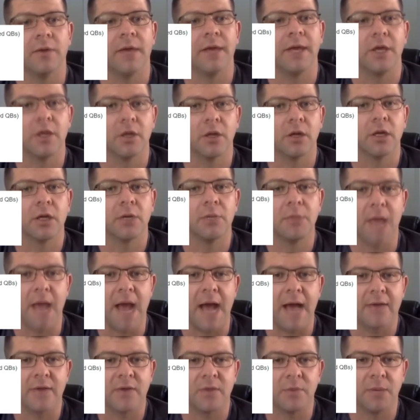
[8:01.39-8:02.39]
Like, you're going to be
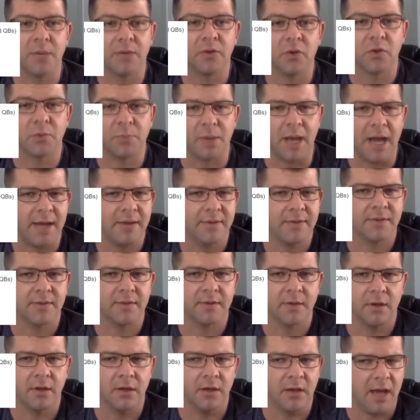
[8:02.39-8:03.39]
asked to make those
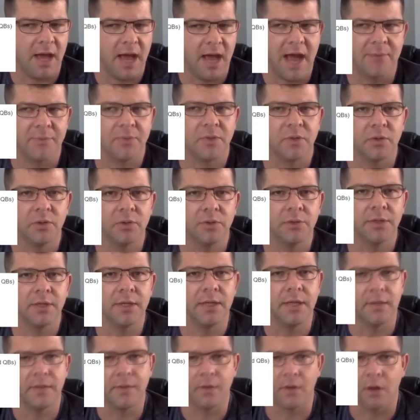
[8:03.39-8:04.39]
passes,
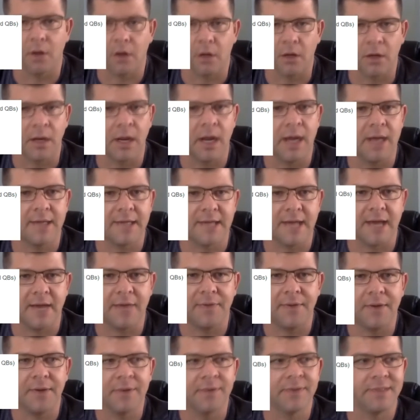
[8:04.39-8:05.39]
absolutely. And there are guys
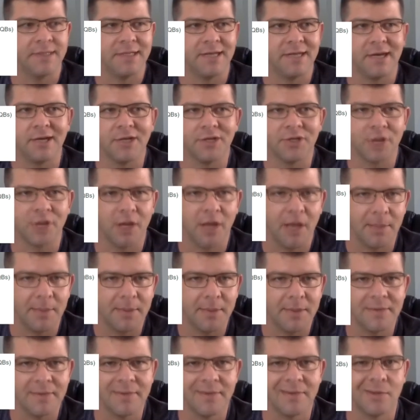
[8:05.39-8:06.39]
out there, the DeAndre
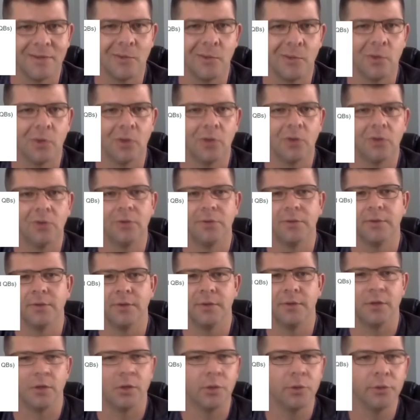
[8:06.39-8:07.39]
Hopkins of the world,
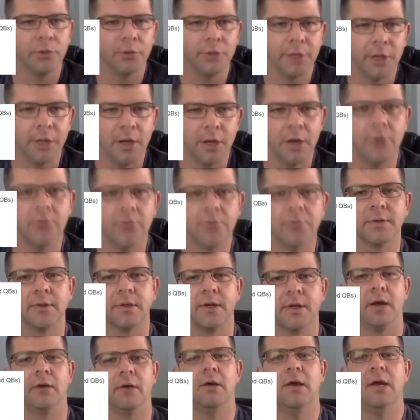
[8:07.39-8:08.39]
Julio's,
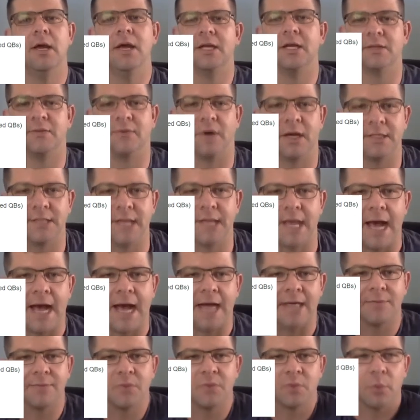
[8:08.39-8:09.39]
Devontae
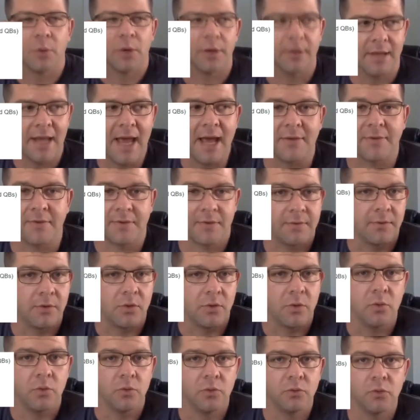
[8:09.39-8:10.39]
Adams, where, yes,
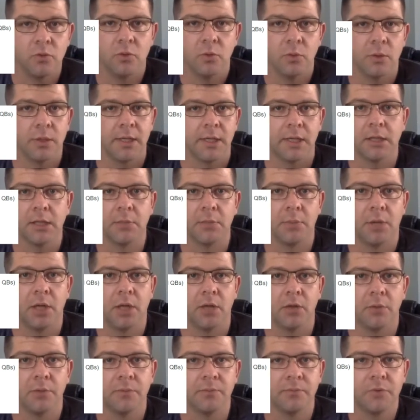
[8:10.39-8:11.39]
you do want to get the ball
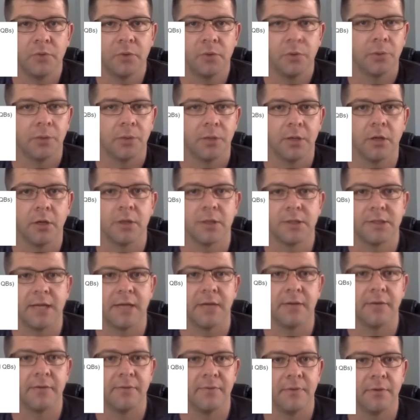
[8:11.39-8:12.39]
to them 2-3 yards
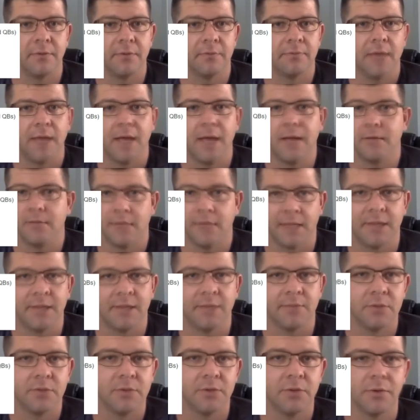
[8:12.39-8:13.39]
down the field and let
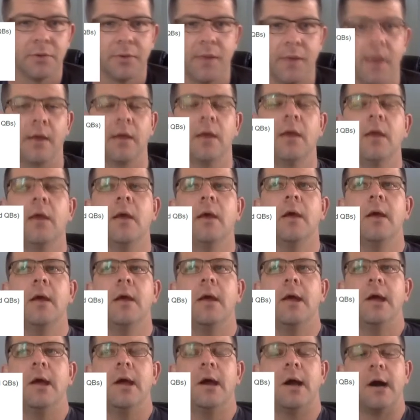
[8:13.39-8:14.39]
them do their
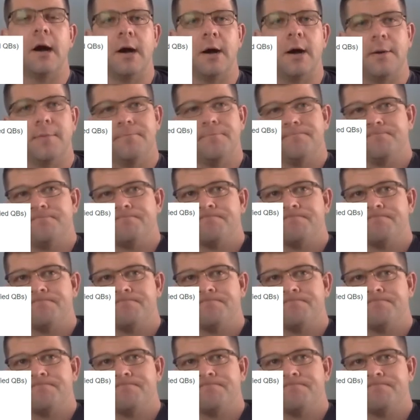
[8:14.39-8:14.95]
thing.